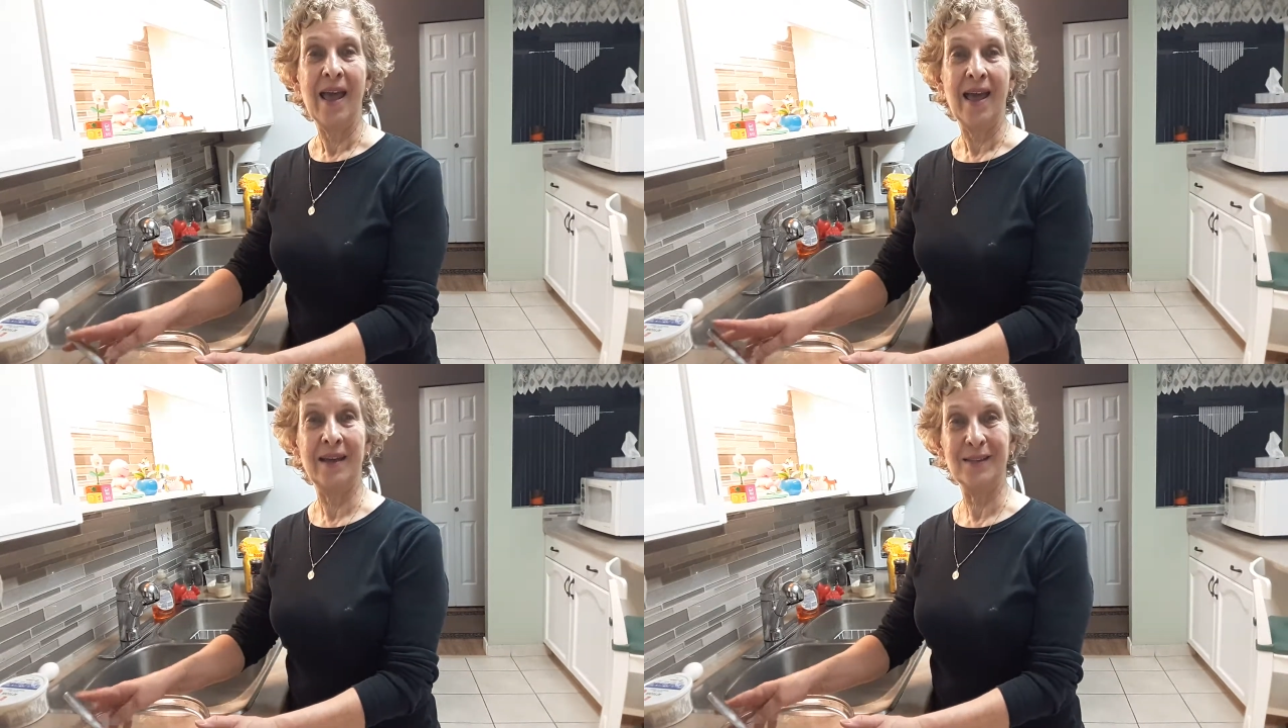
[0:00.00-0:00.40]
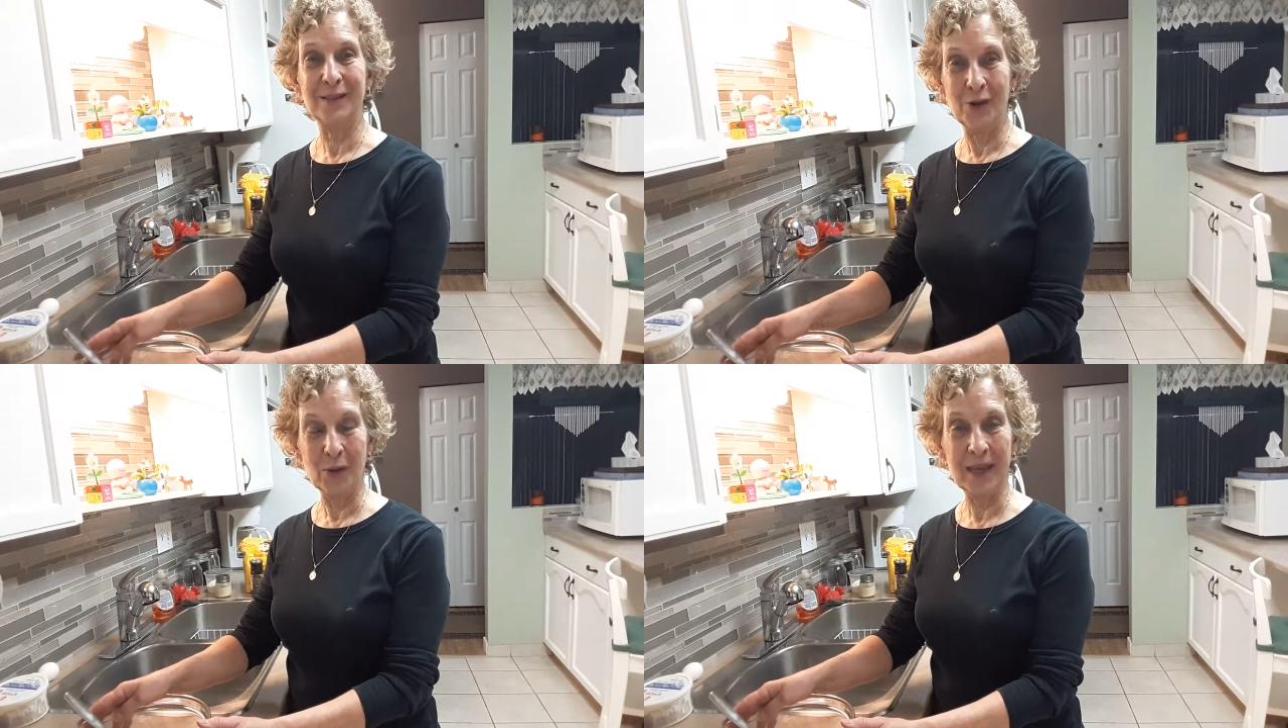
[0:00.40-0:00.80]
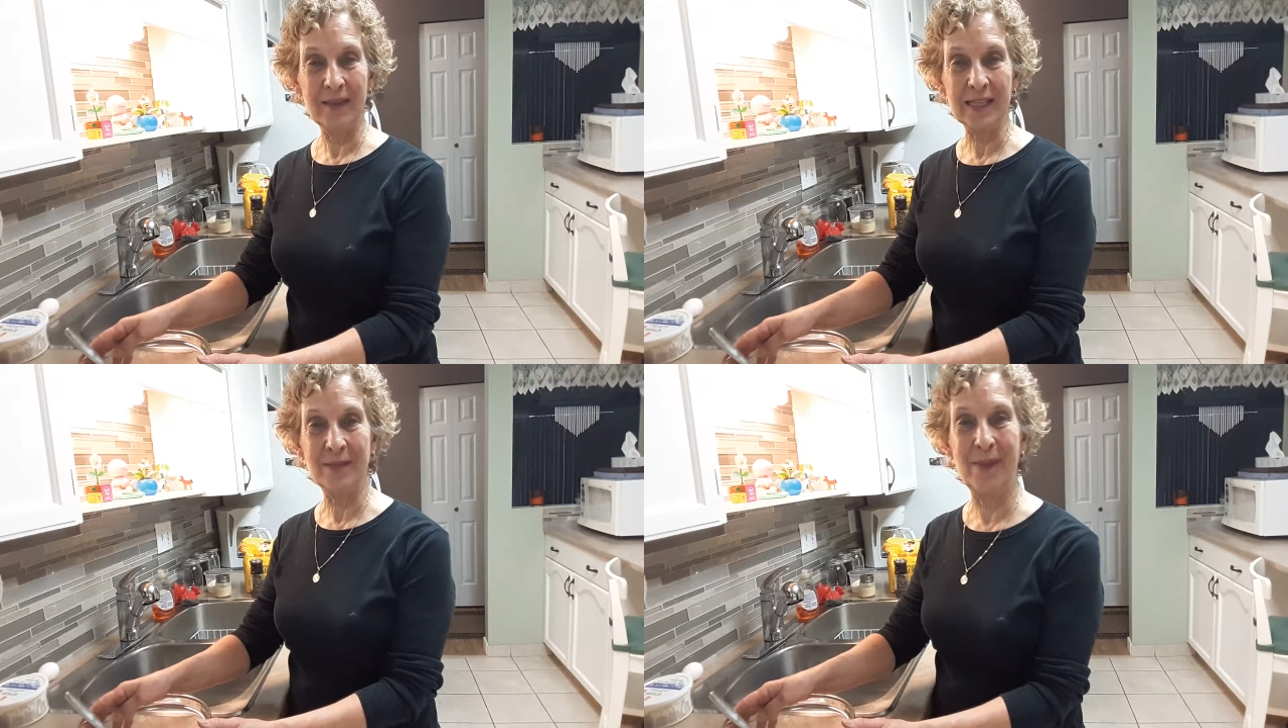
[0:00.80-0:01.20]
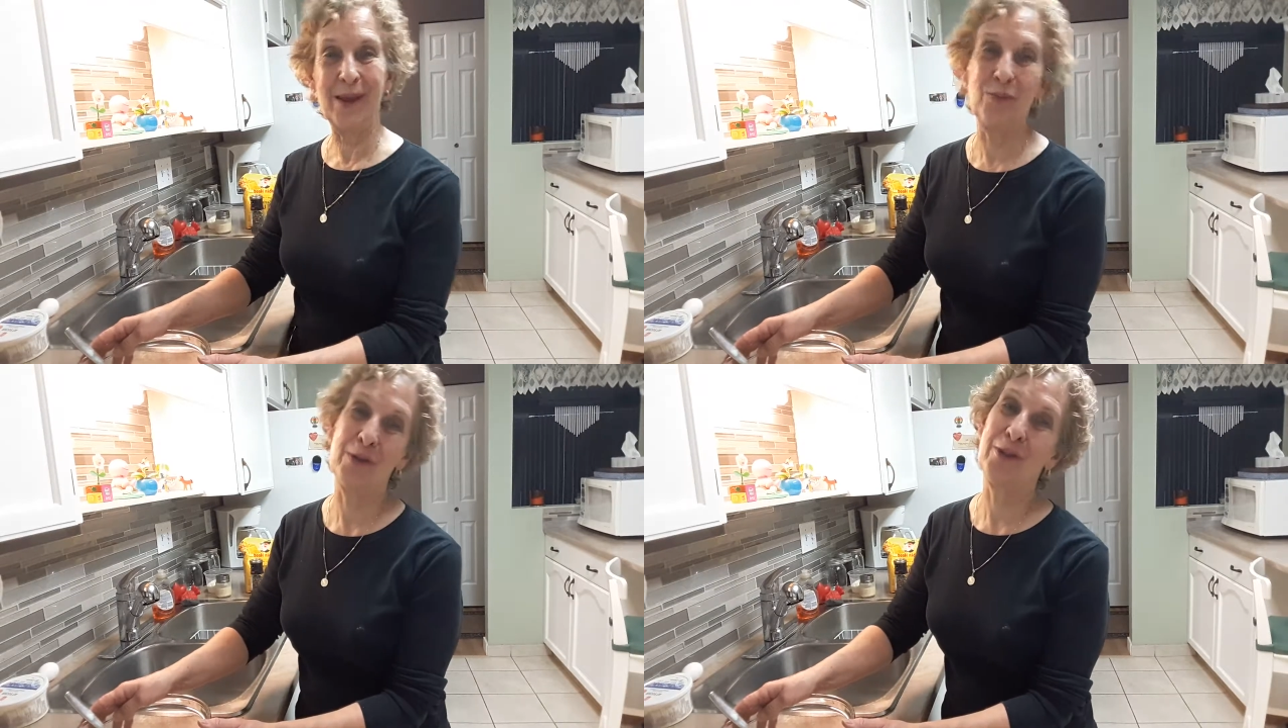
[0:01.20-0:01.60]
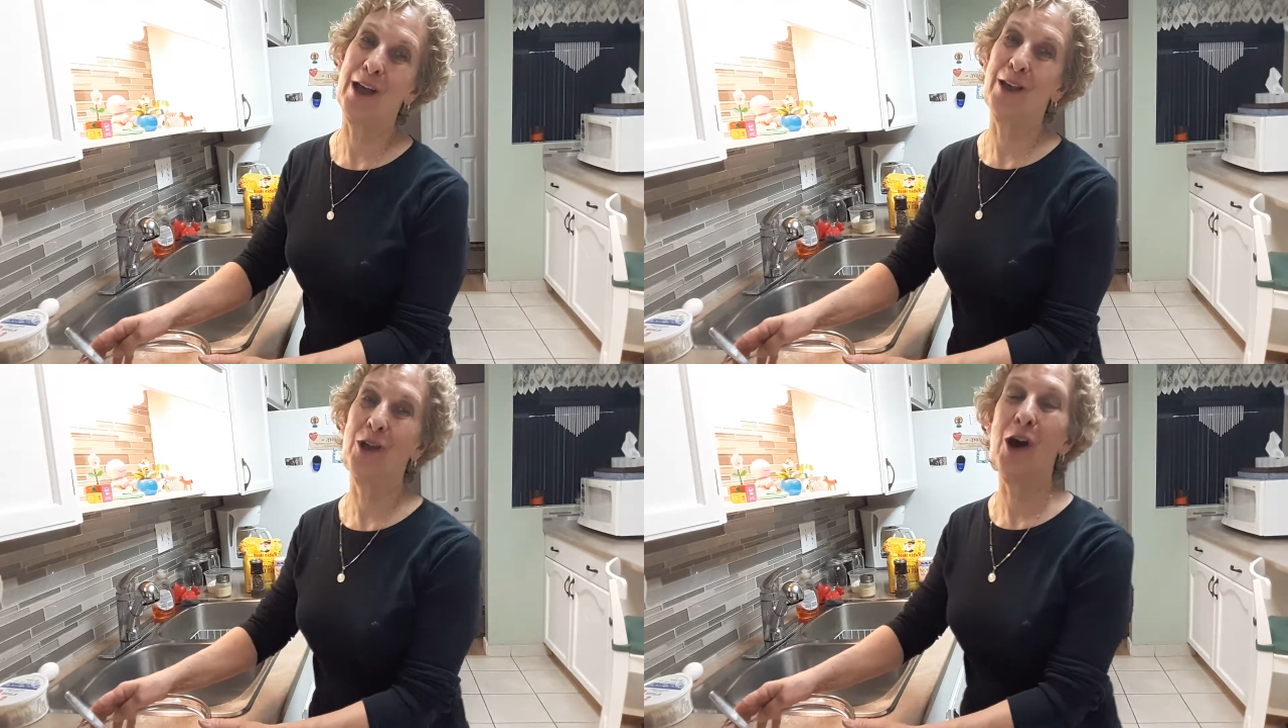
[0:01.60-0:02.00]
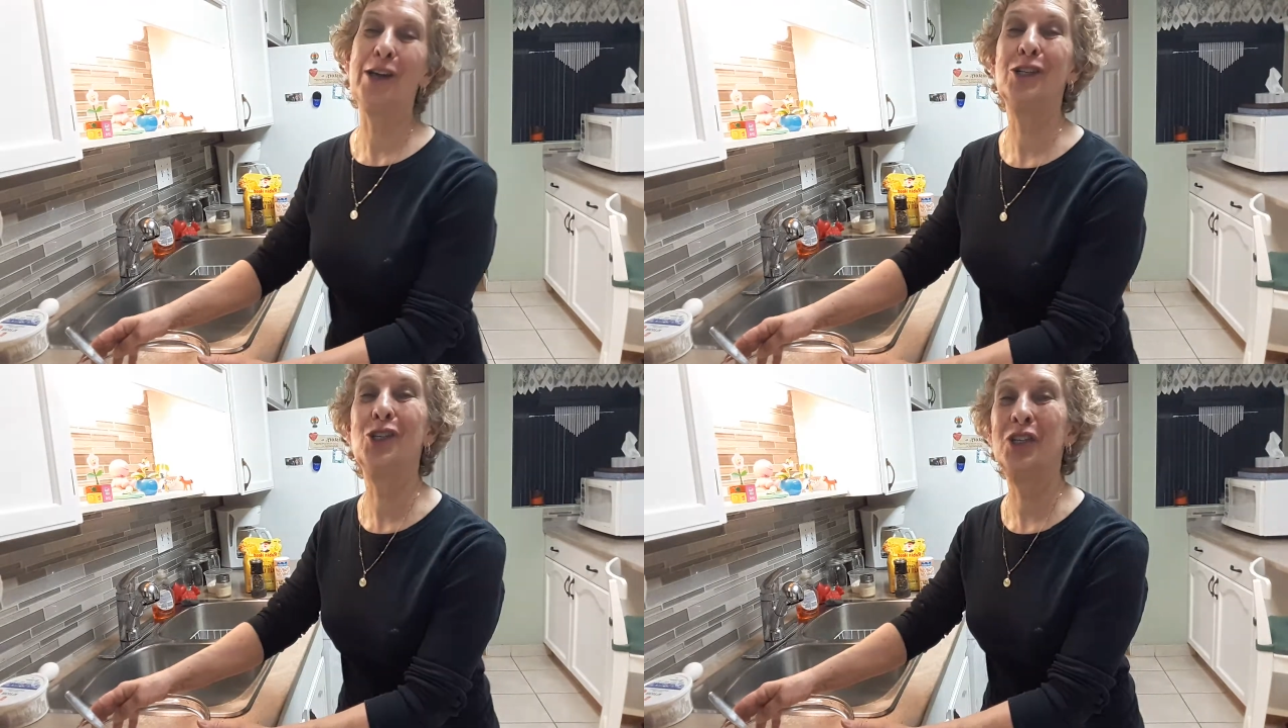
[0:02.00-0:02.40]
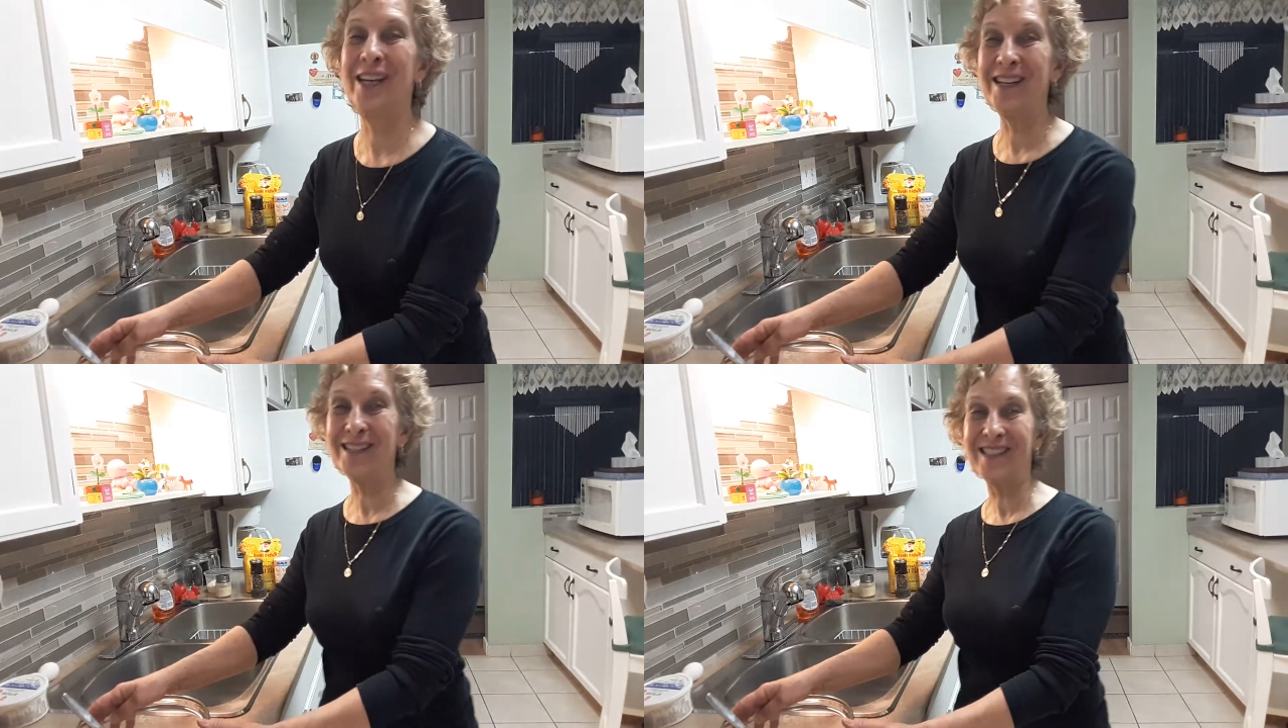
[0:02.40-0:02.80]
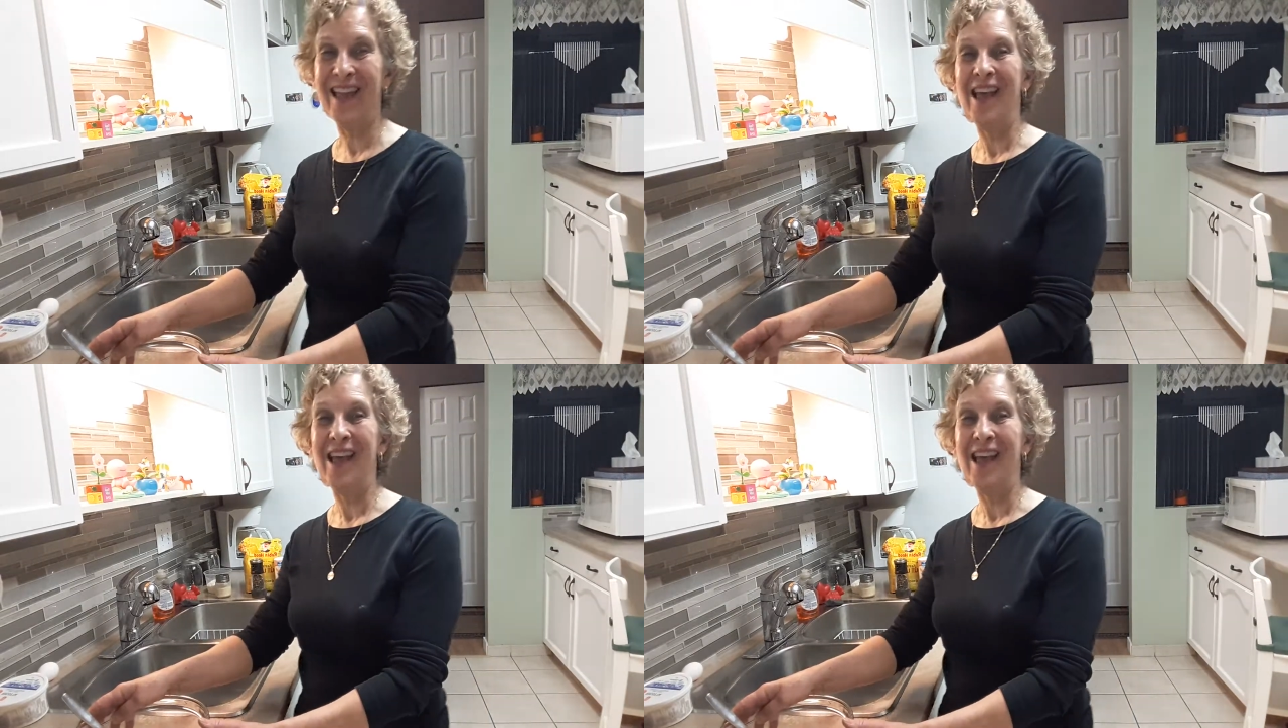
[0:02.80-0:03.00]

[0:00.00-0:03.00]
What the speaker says: and it's gnocchi that's made with cottage cheese.